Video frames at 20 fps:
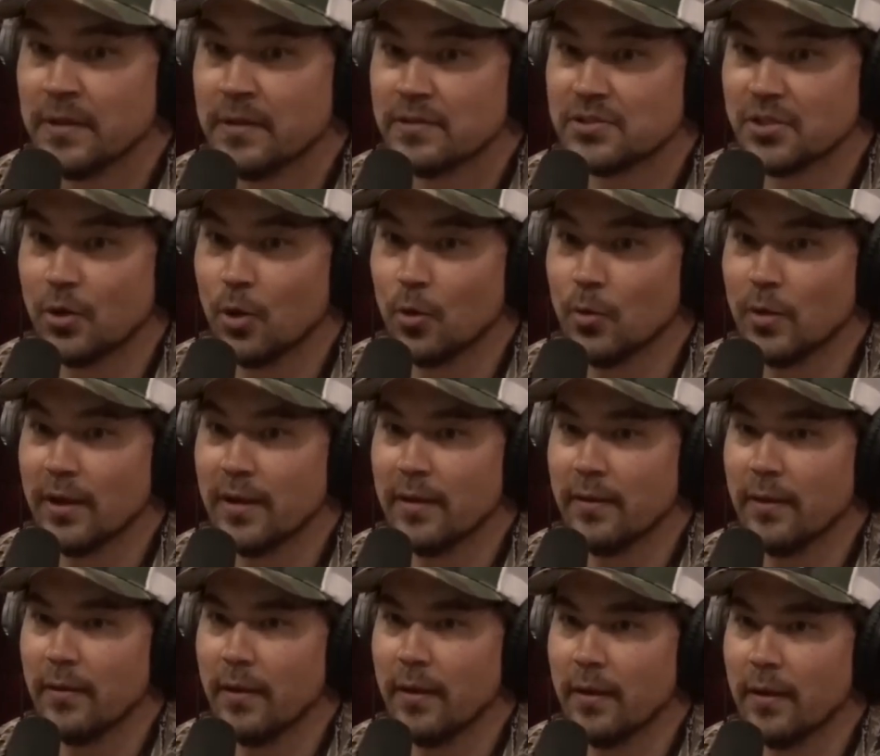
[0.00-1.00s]
So
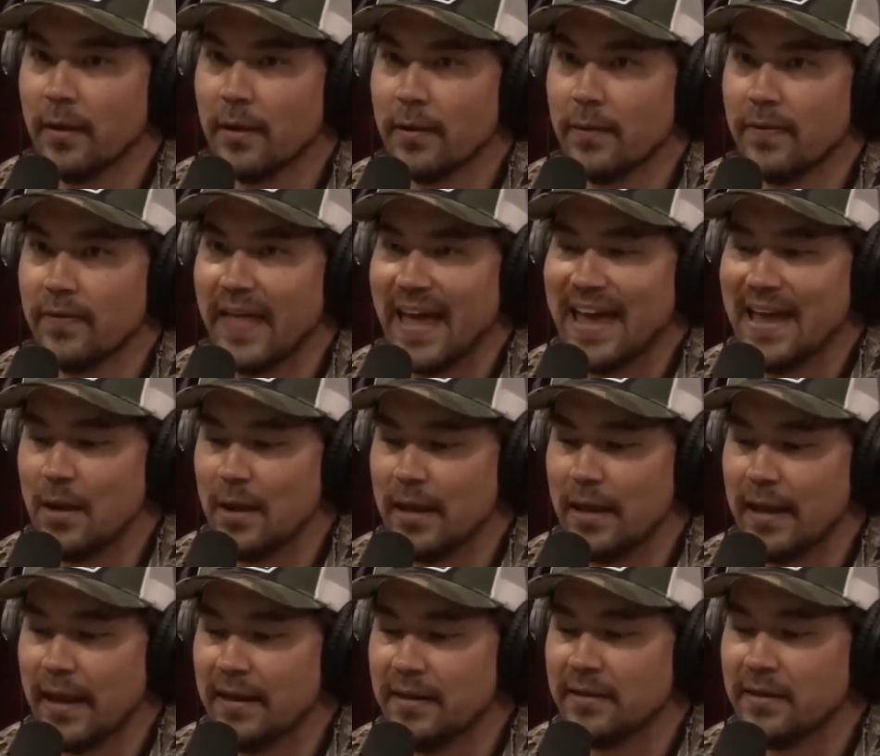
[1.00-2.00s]
they
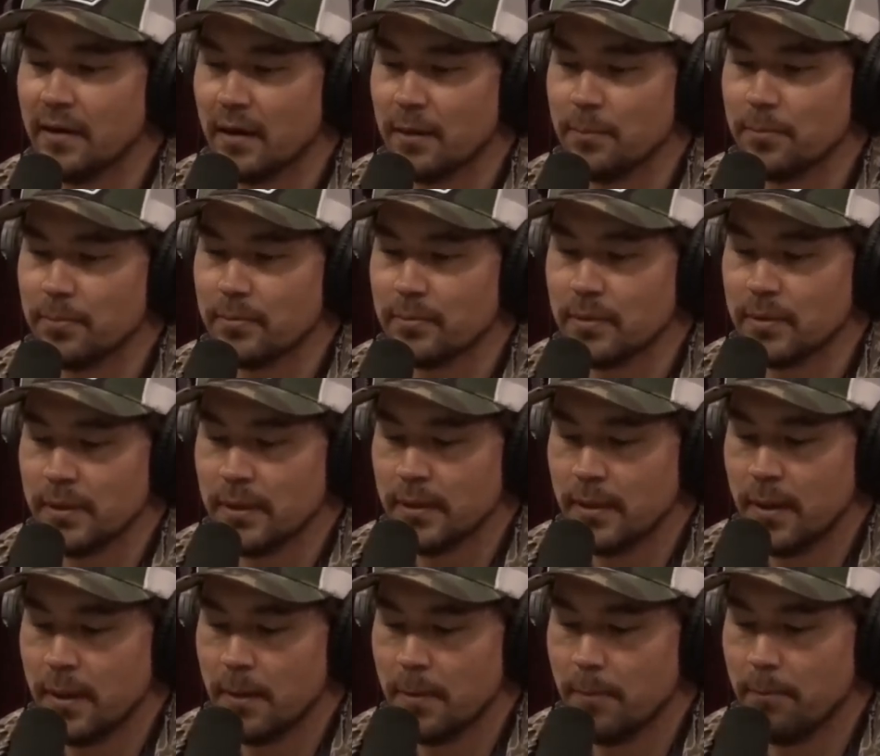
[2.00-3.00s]
end up
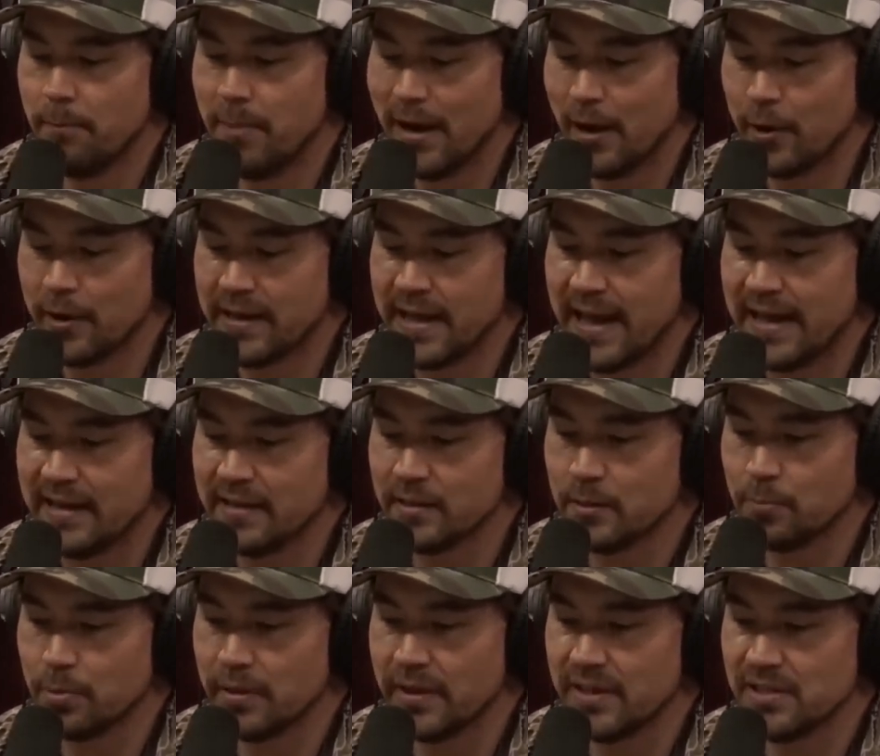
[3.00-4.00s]
barricading the
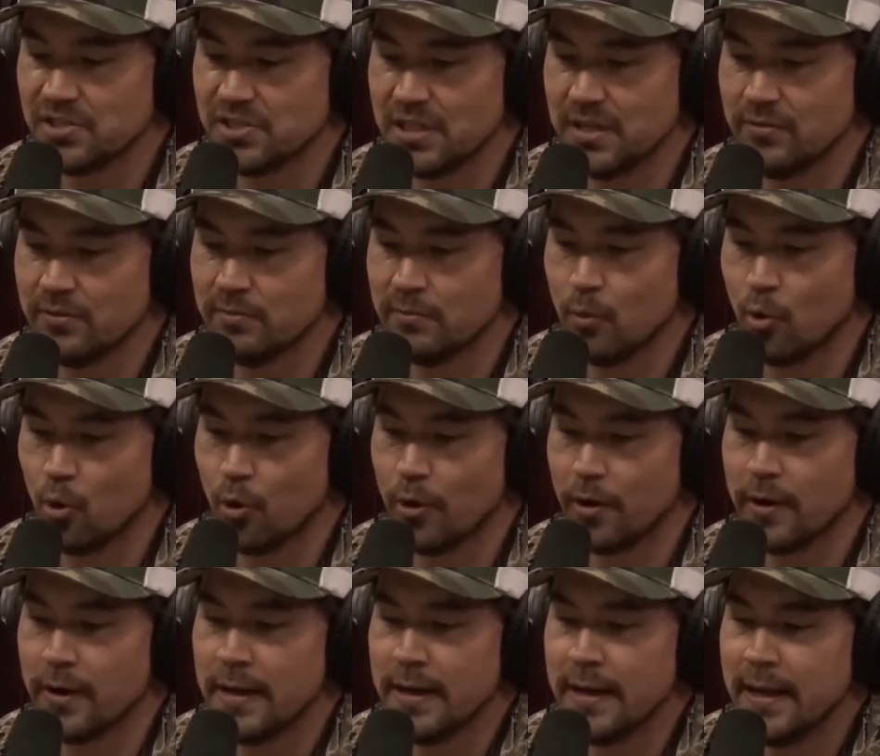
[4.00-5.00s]
place even more,